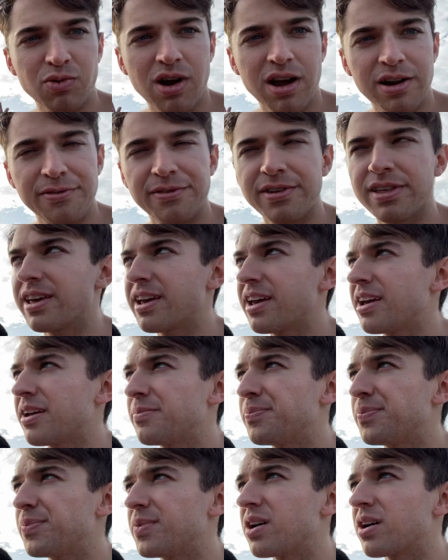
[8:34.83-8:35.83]
right over
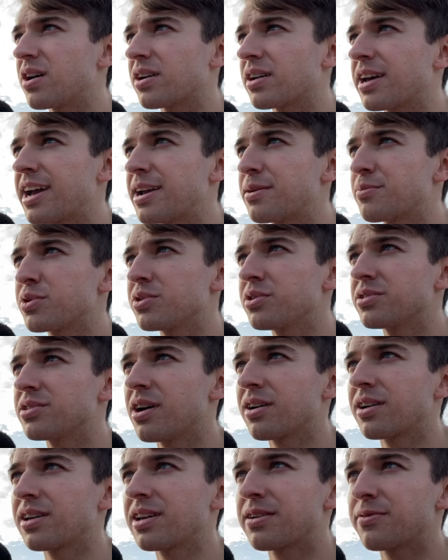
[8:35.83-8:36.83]
there. Gabriel
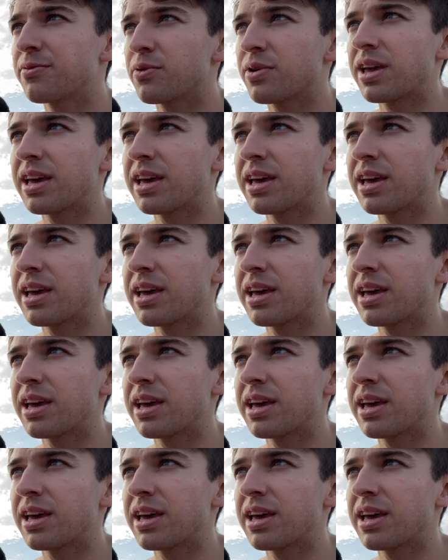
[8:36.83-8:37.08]
Dunkin if we're